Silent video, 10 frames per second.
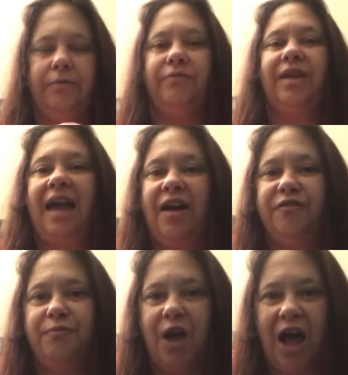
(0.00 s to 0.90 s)
they have
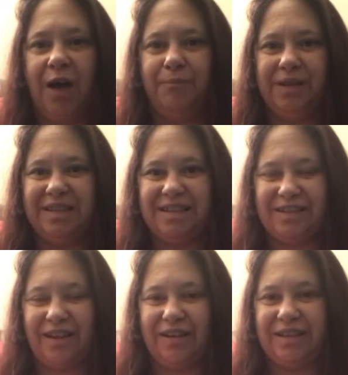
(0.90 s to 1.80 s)
been
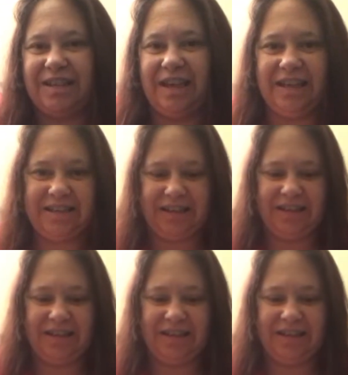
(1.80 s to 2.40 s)
started.